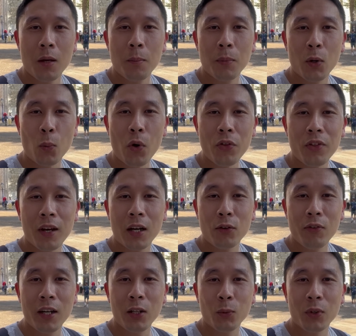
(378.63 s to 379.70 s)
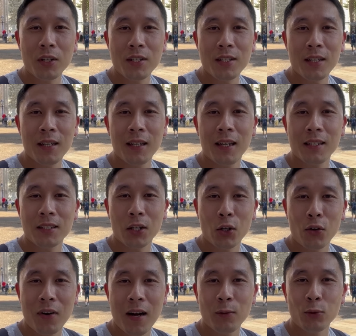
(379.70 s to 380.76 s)
But one thing I really want to see is the
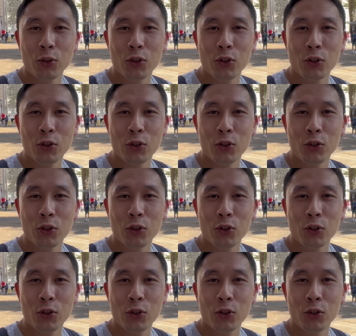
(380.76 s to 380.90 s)
crown